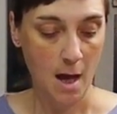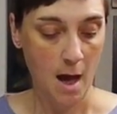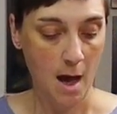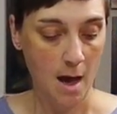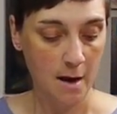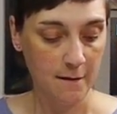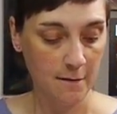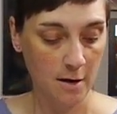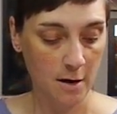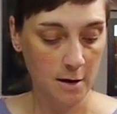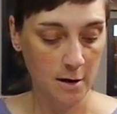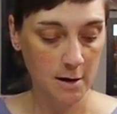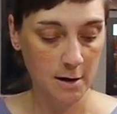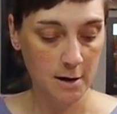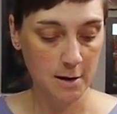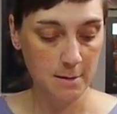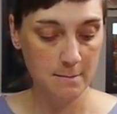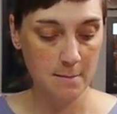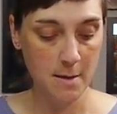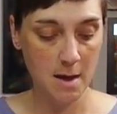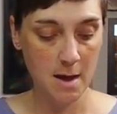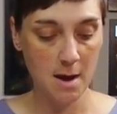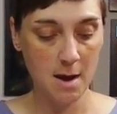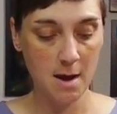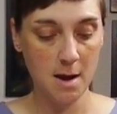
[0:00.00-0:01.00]
I've already
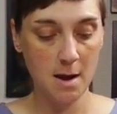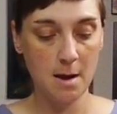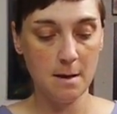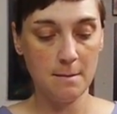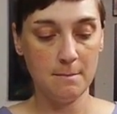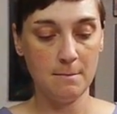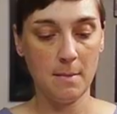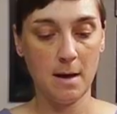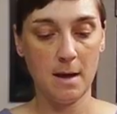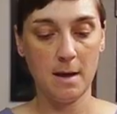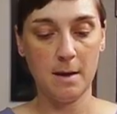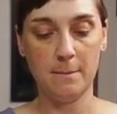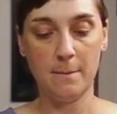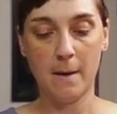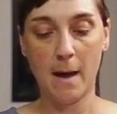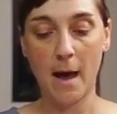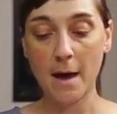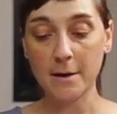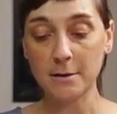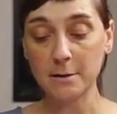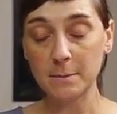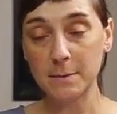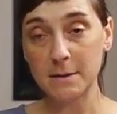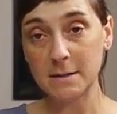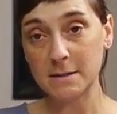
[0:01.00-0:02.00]
made my
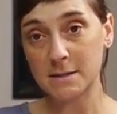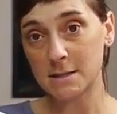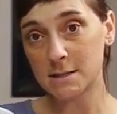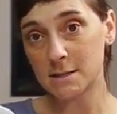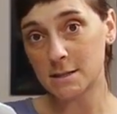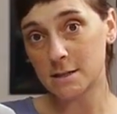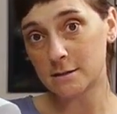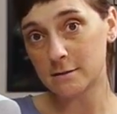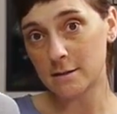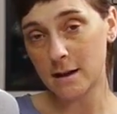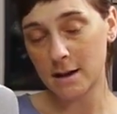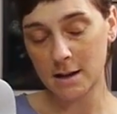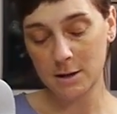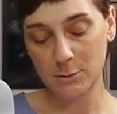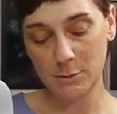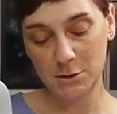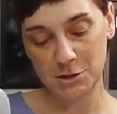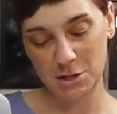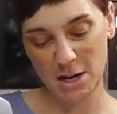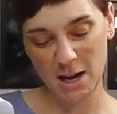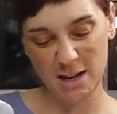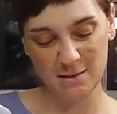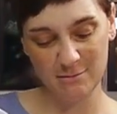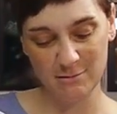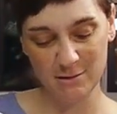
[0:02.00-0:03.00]
pattern pieces already, which
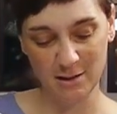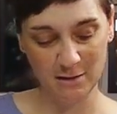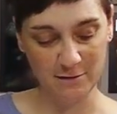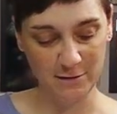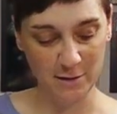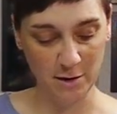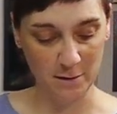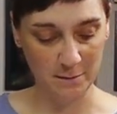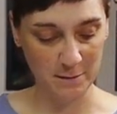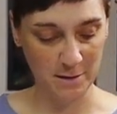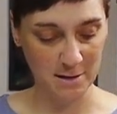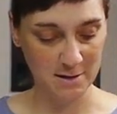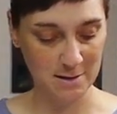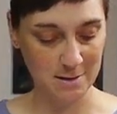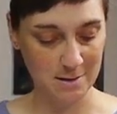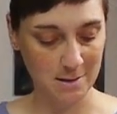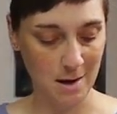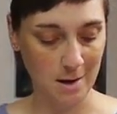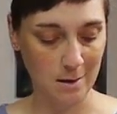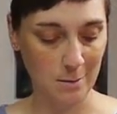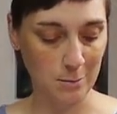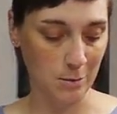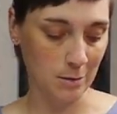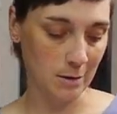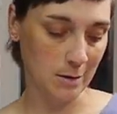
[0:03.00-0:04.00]
I didn't really film because it's
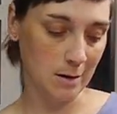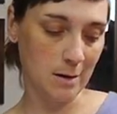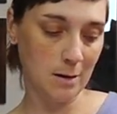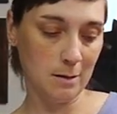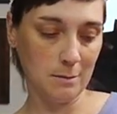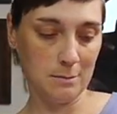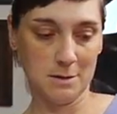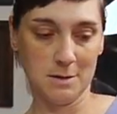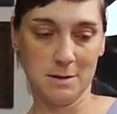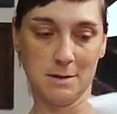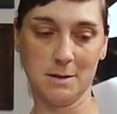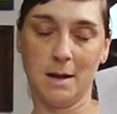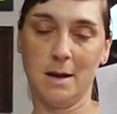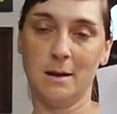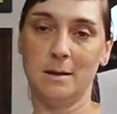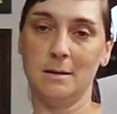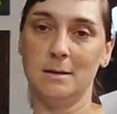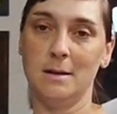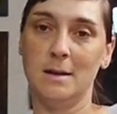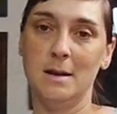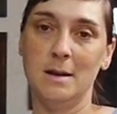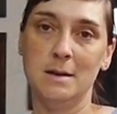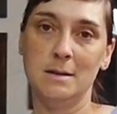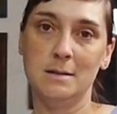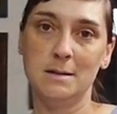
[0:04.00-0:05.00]
kind of boring. I'm just kind
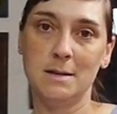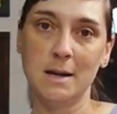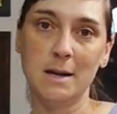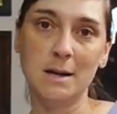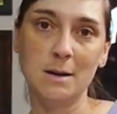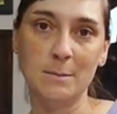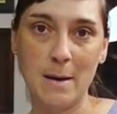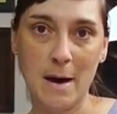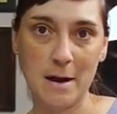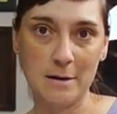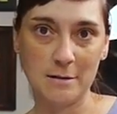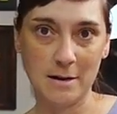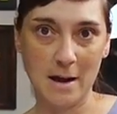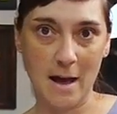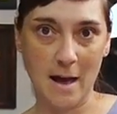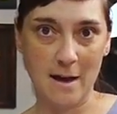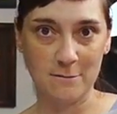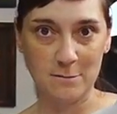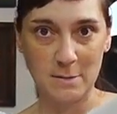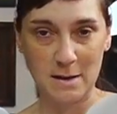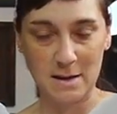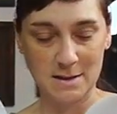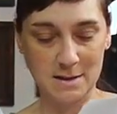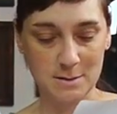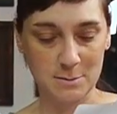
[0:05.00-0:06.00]
of taking a pattern I have and
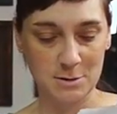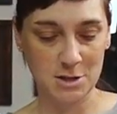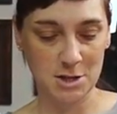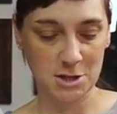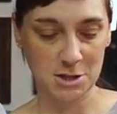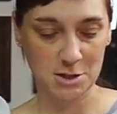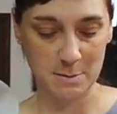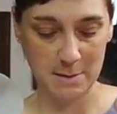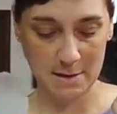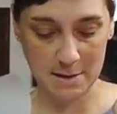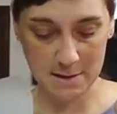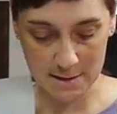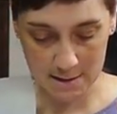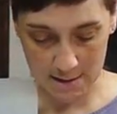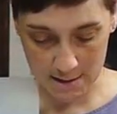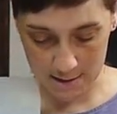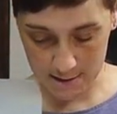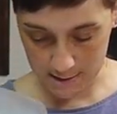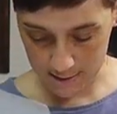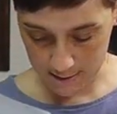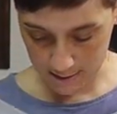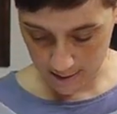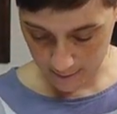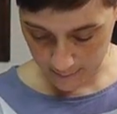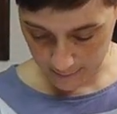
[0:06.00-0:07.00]
making some adjustments. And
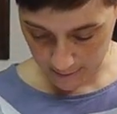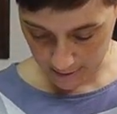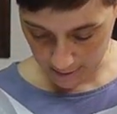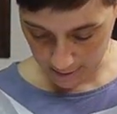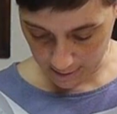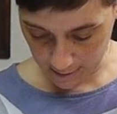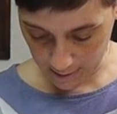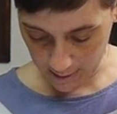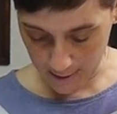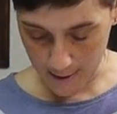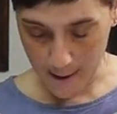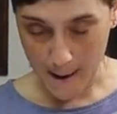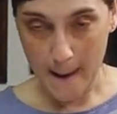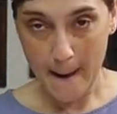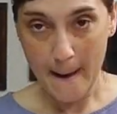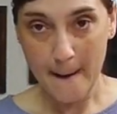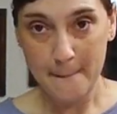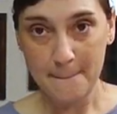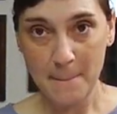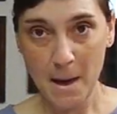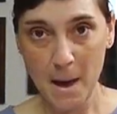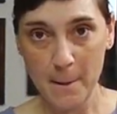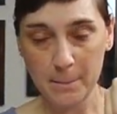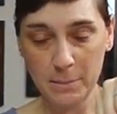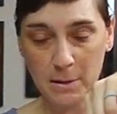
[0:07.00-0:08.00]
this is going to be the little
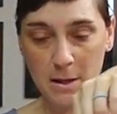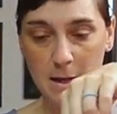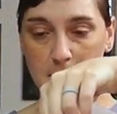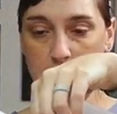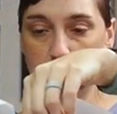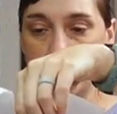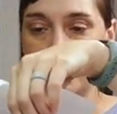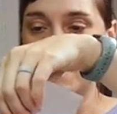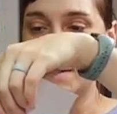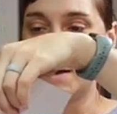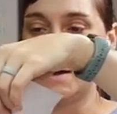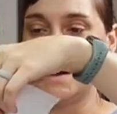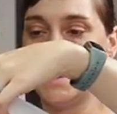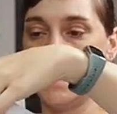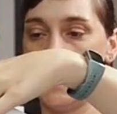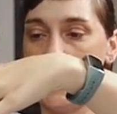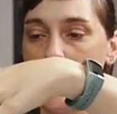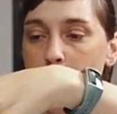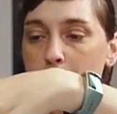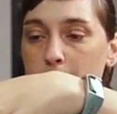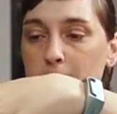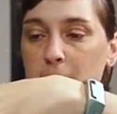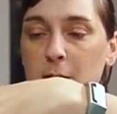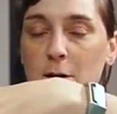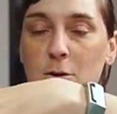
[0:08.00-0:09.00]
peplum,
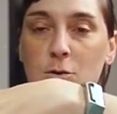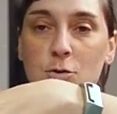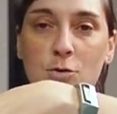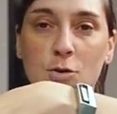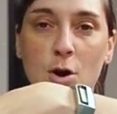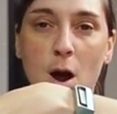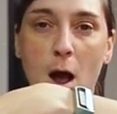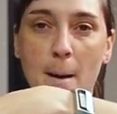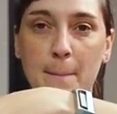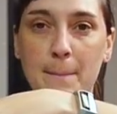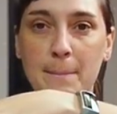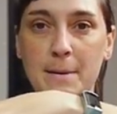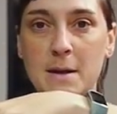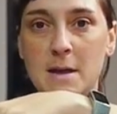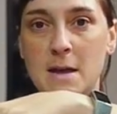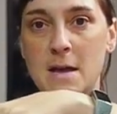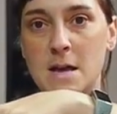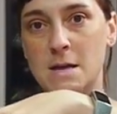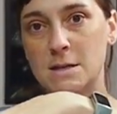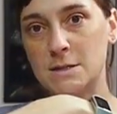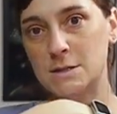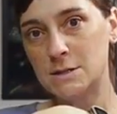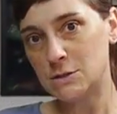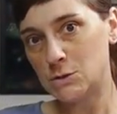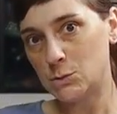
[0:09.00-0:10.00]
little crop
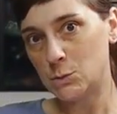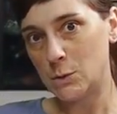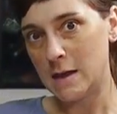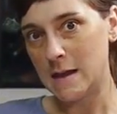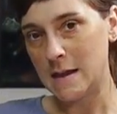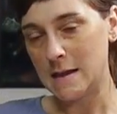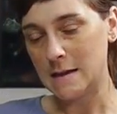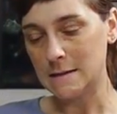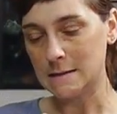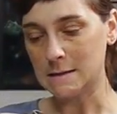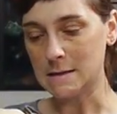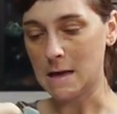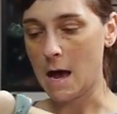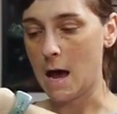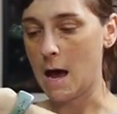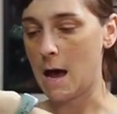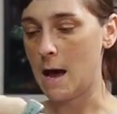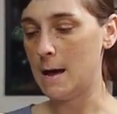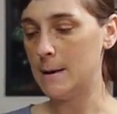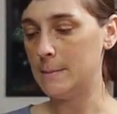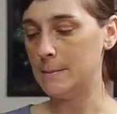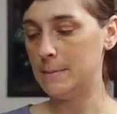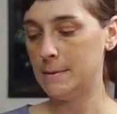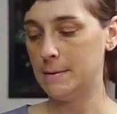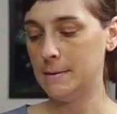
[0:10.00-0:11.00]
swing
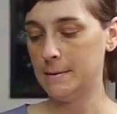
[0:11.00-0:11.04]
top.